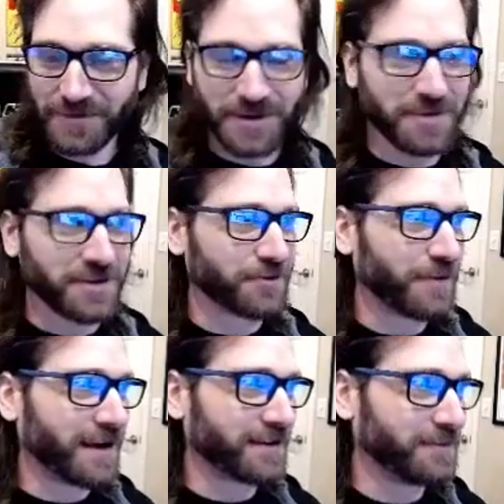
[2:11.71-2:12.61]
What do you mean you're
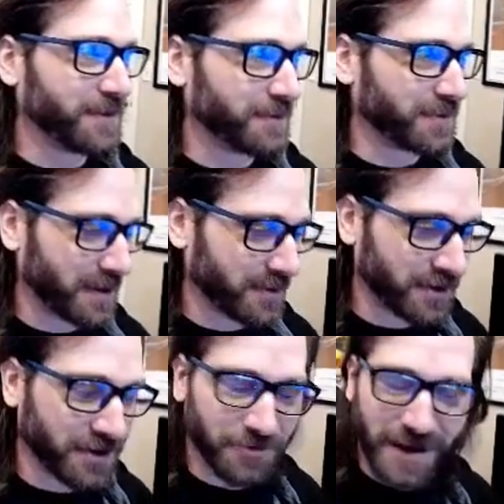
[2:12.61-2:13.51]
rounding people up?
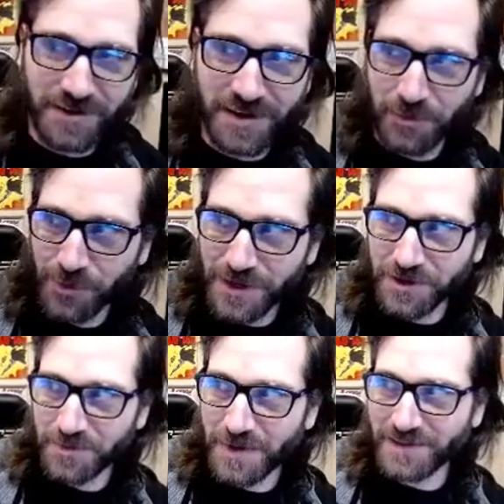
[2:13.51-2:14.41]
You're, you're rounding up
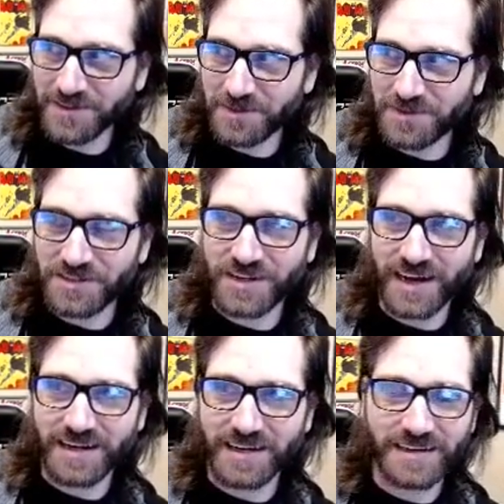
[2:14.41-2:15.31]
Uyghur Muslims in
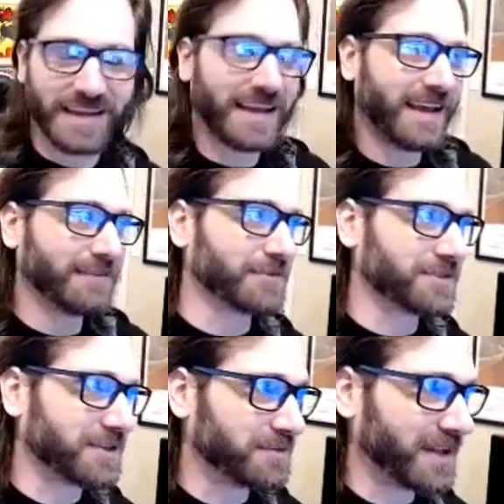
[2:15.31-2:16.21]
China? Eh, we'll
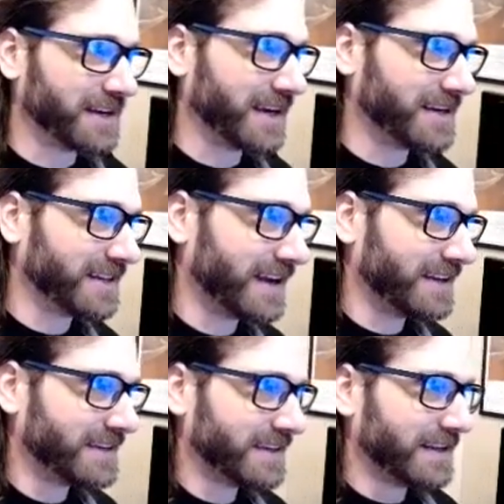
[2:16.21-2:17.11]
turn a blind eye to that.